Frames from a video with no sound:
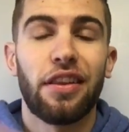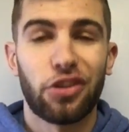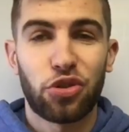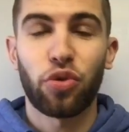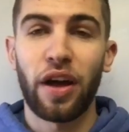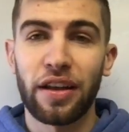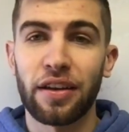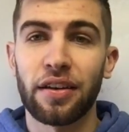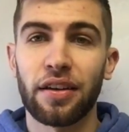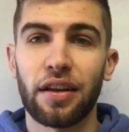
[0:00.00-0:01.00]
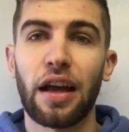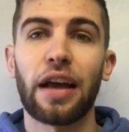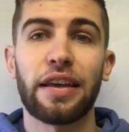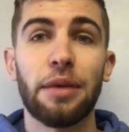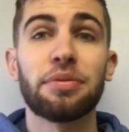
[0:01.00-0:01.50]
trend
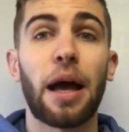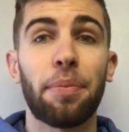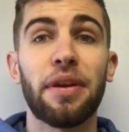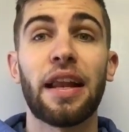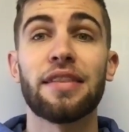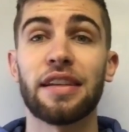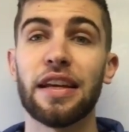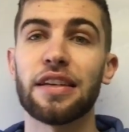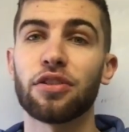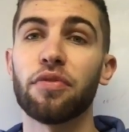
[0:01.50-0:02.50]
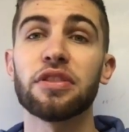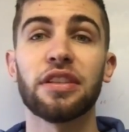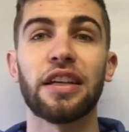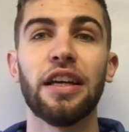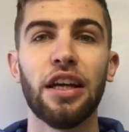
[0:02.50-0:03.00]
keeps happening as it is,
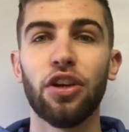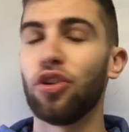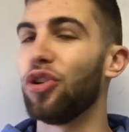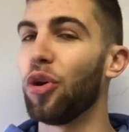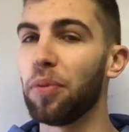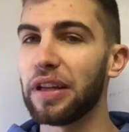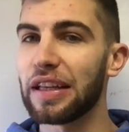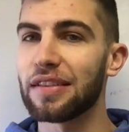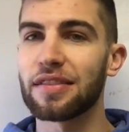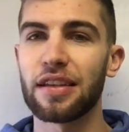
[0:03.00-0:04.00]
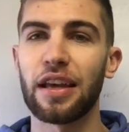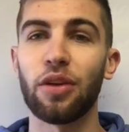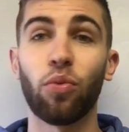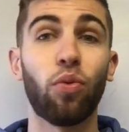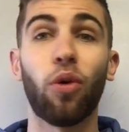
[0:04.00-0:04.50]
obviously nobody can say
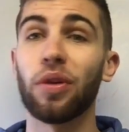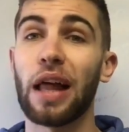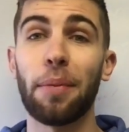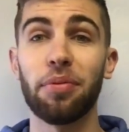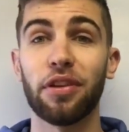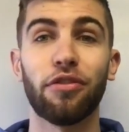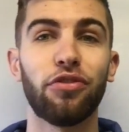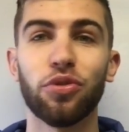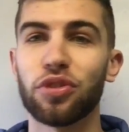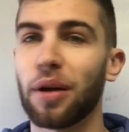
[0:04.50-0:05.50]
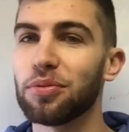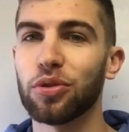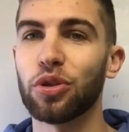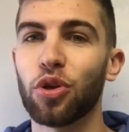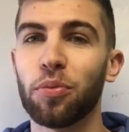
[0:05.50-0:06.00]
what will happen in the future.
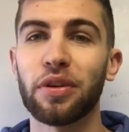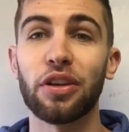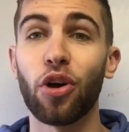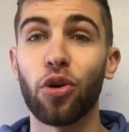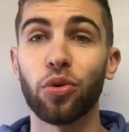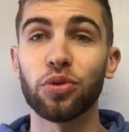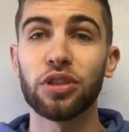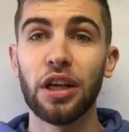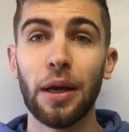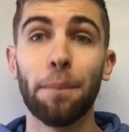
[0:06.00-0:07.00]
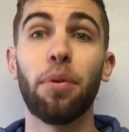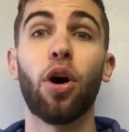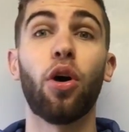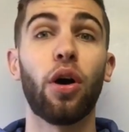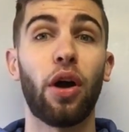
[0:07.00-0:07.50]
Absolutely nobody knows.
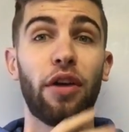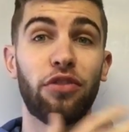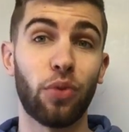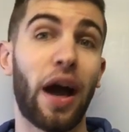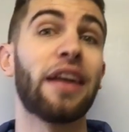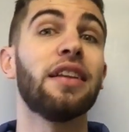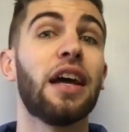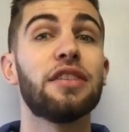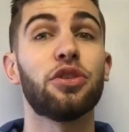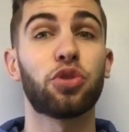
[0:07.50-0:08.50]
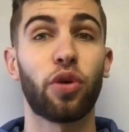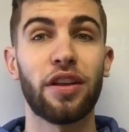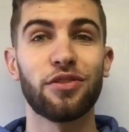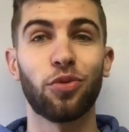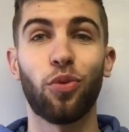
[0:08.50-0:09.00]
But if you analyze the
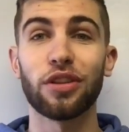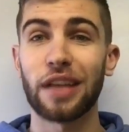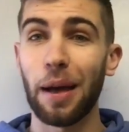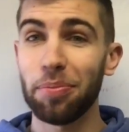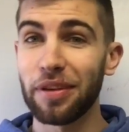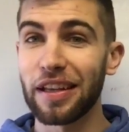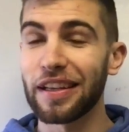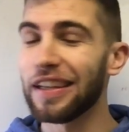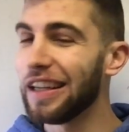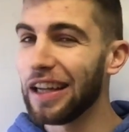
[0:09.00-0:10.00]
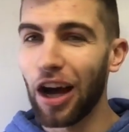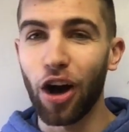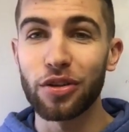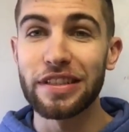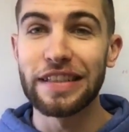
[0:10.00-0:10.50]
trends and what's happening,
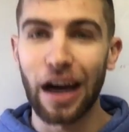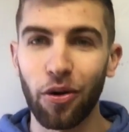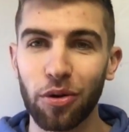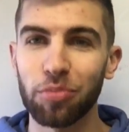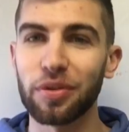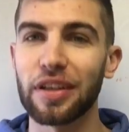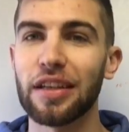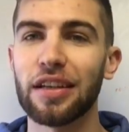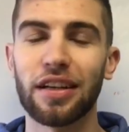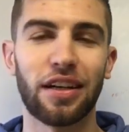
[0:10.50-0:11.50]
undoubtedly,